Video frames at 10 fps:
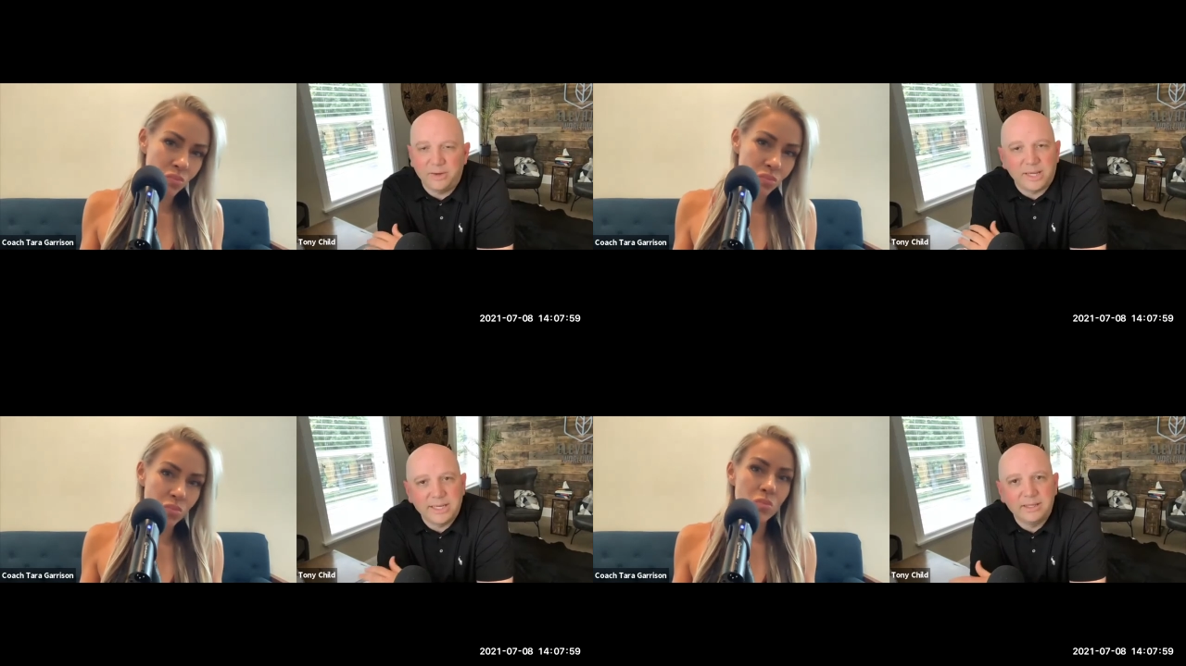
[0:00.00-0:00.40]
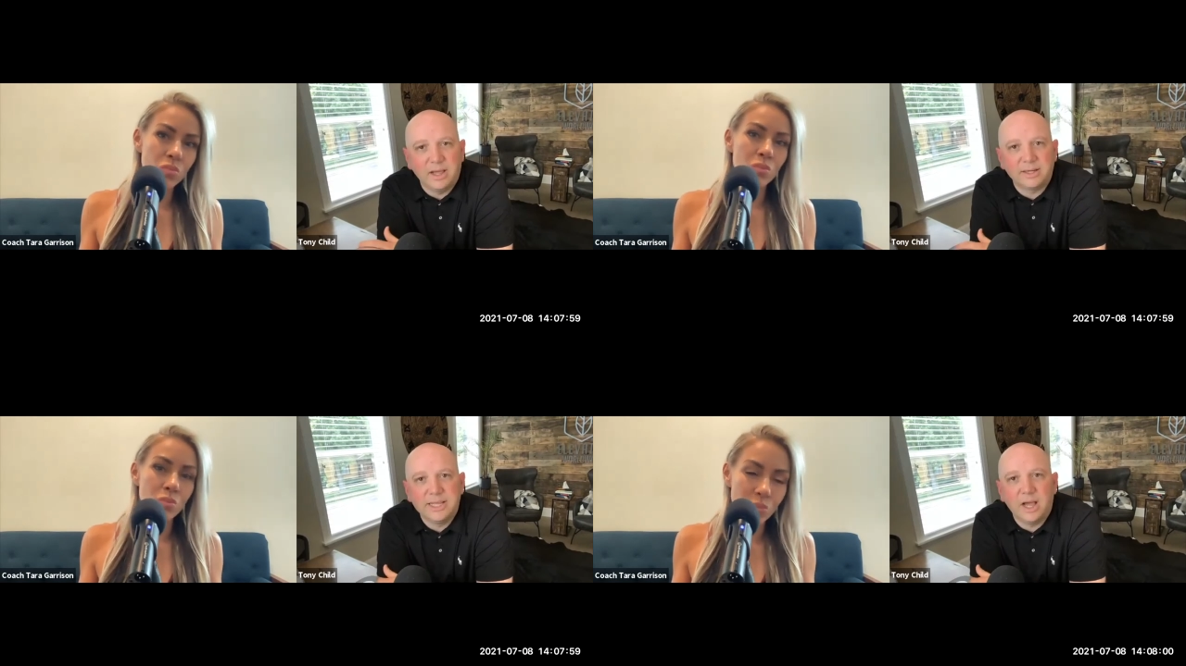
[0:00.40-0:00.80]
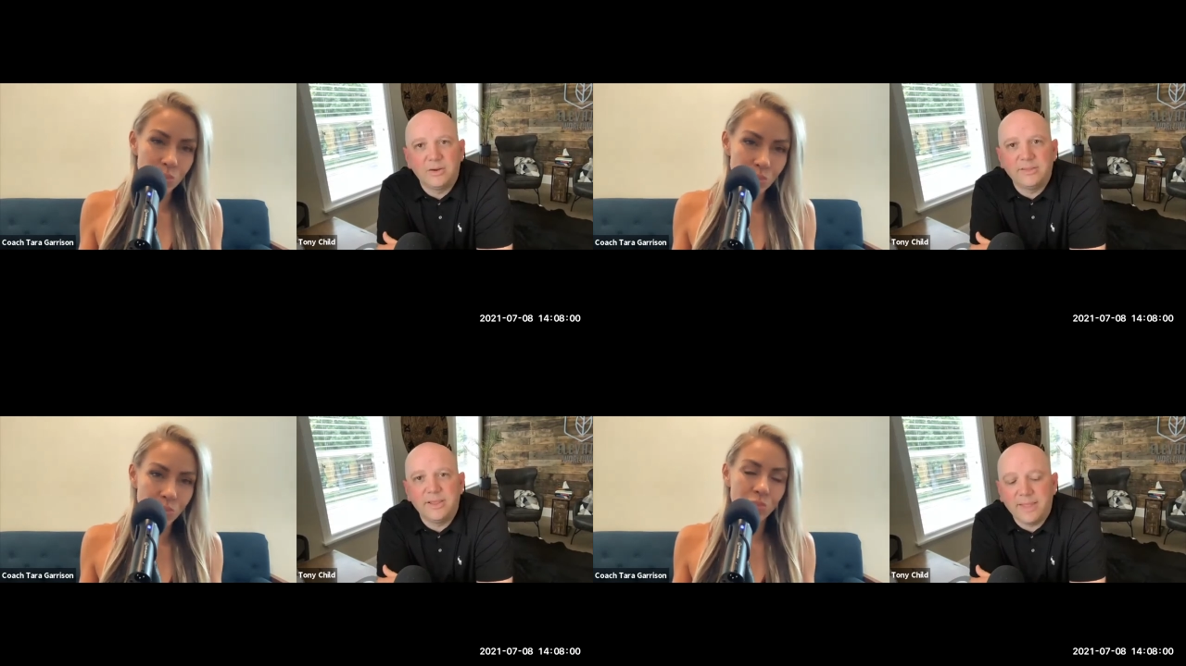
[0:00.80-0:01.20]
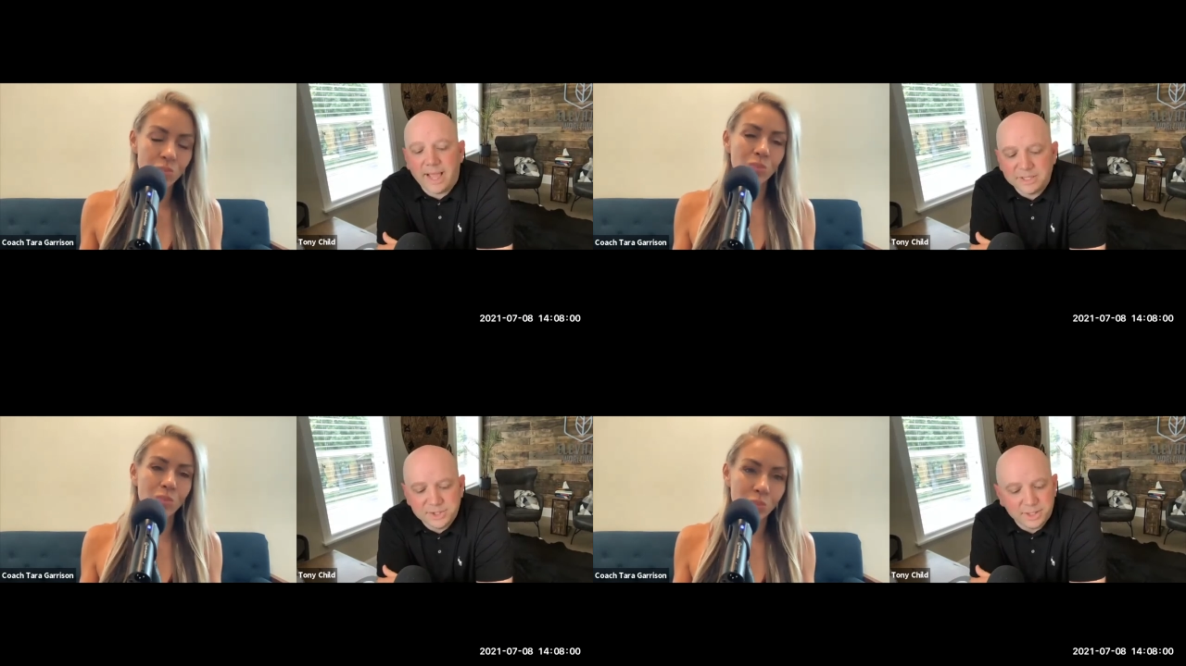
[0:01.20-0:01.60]
Speaker 1: I'd get knocked down. And then
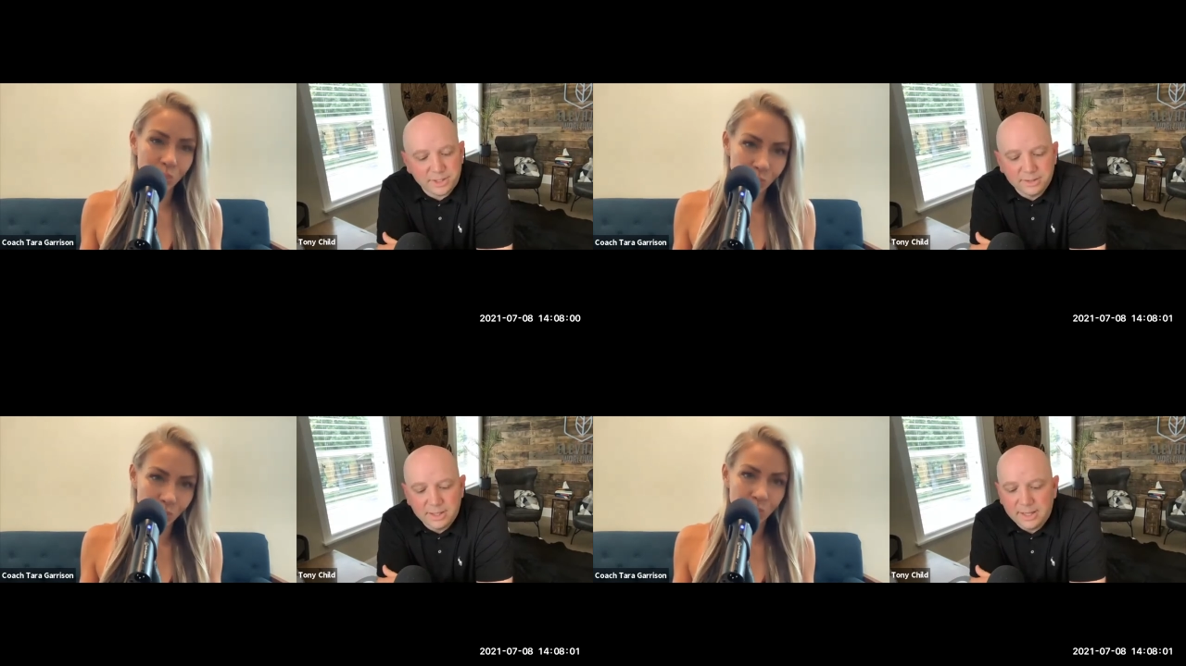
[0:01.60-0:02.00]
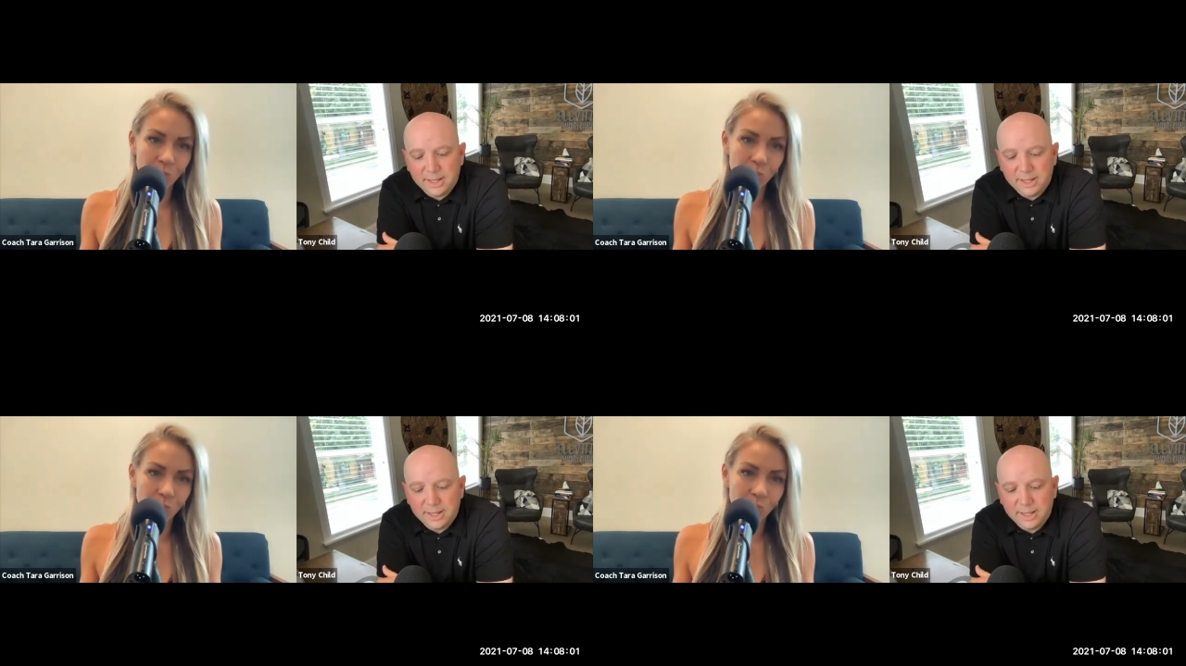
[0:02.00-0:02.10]
last year,